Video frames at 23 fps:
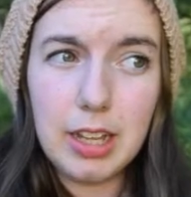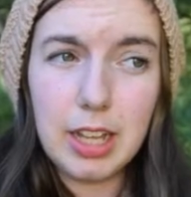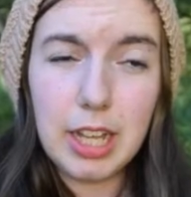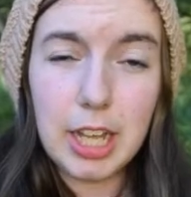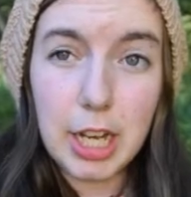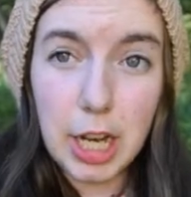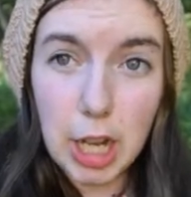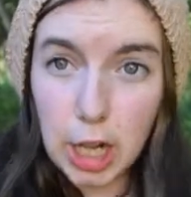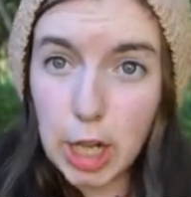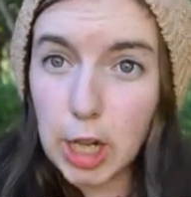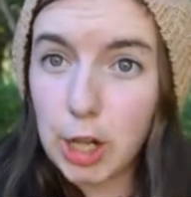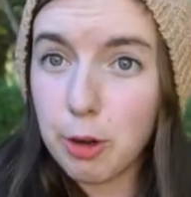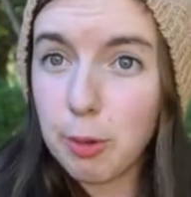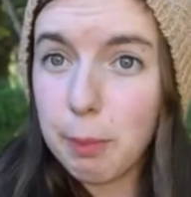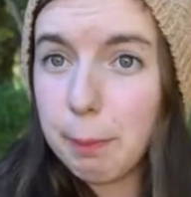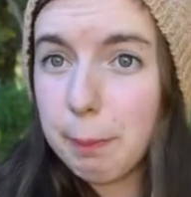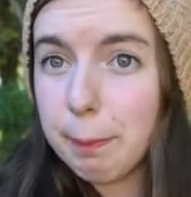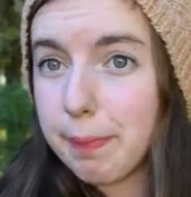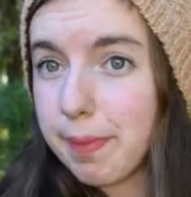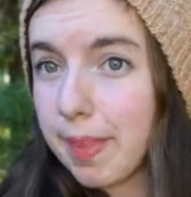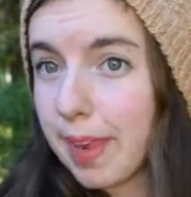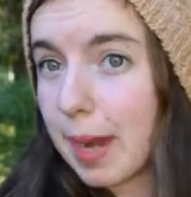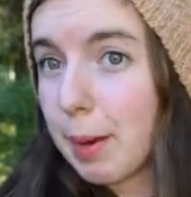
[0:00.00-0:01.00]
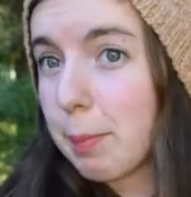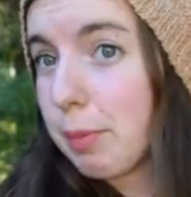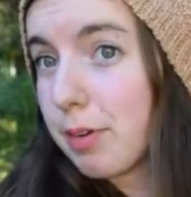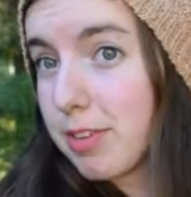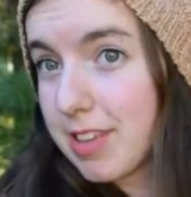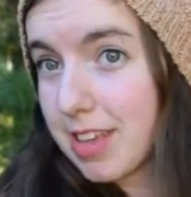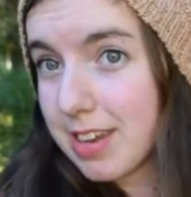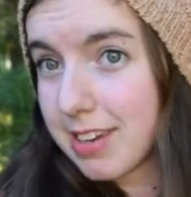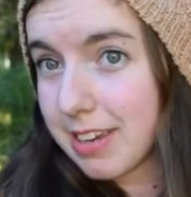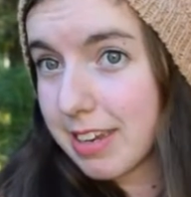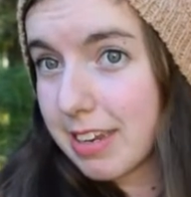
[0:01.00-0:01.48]
Conundrum that I
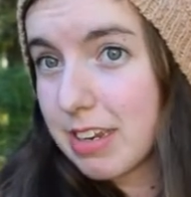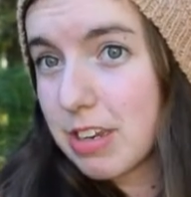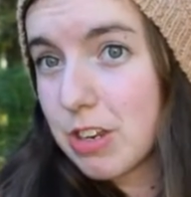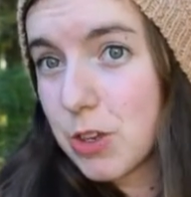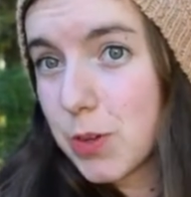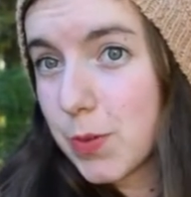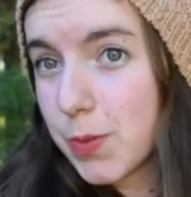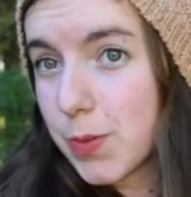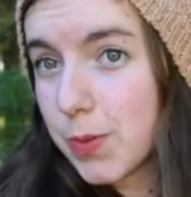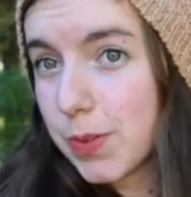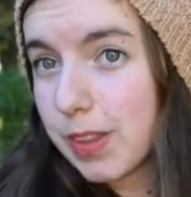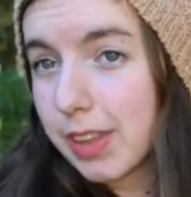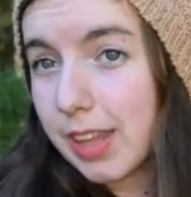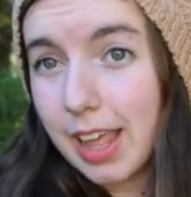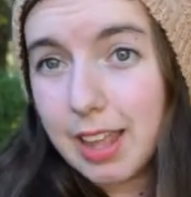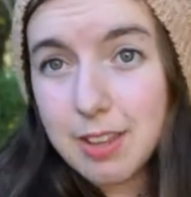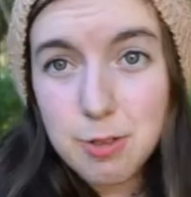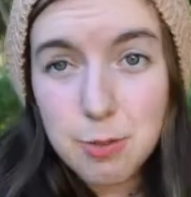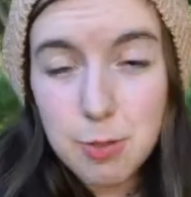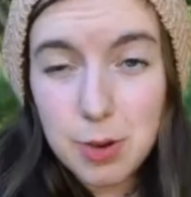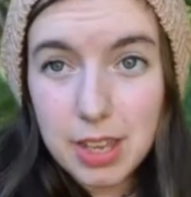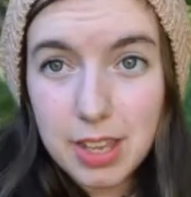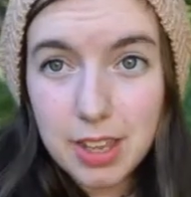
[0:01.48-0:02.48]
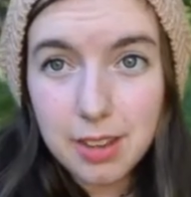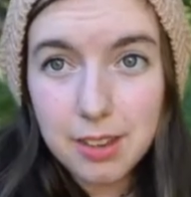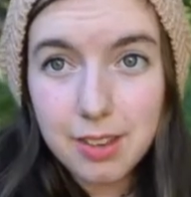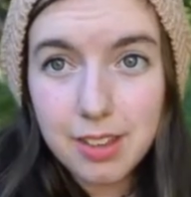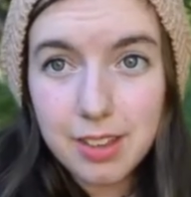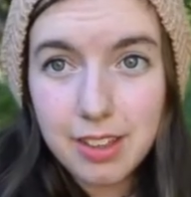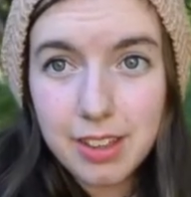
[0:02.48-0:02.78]
presented to you last week.